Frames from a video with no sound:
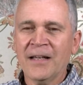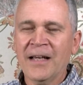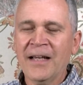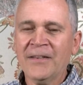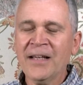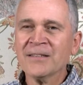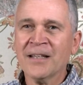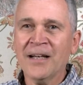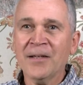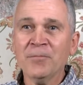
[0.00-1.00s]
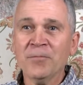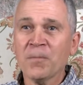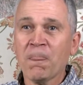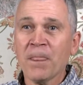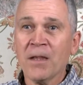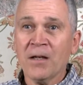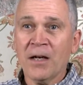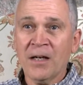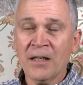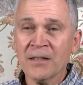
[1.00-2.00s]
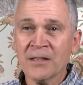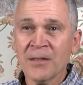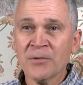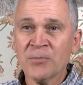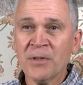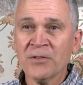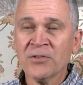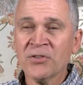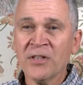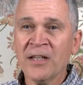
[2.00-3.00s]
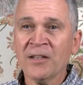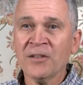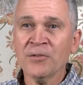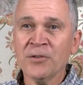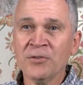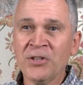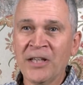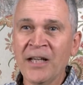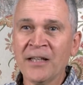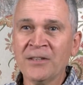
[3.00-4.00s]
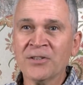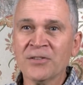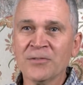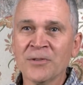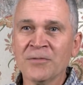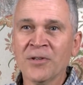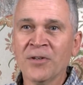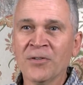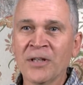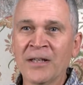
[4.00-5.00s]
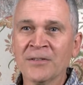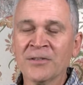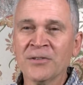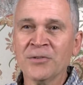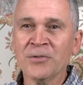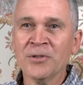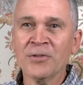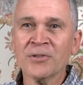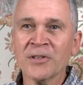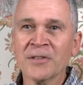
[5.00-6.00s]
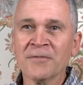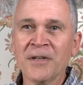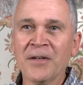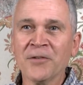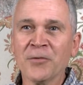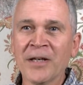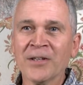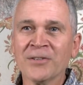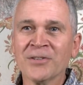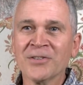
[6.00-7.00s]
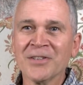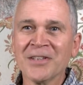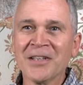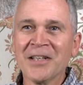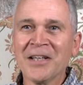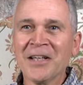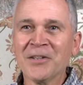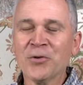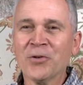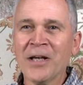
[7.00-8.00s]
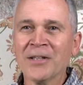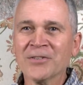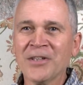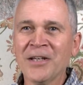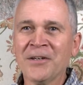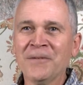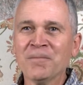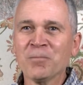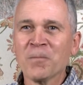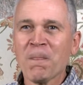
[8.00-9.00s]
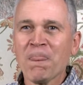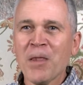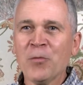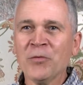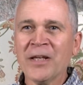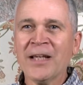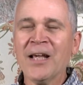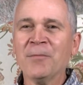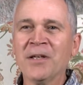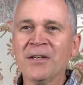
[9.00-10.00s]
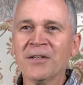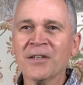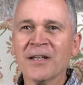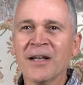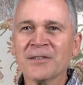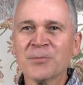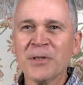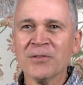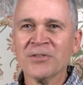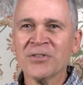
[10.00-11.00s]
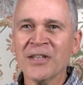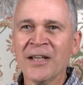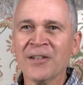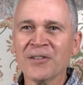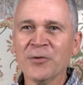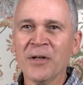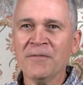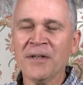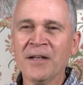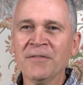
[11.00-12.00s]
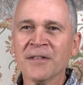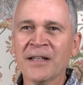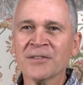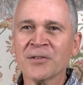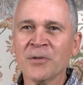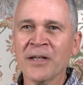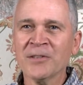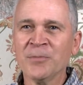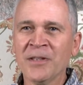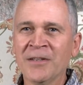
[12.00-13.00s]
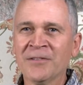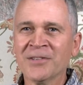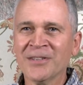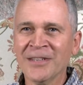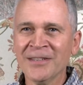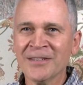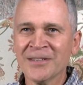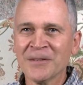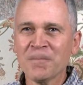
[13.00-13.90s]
at that time, our last name was spelled C L O U G H. We've gone down to Goochland and found the records in the courthouse there. When they came here, it got spelled C L U F F, and that's the way it's been ever since.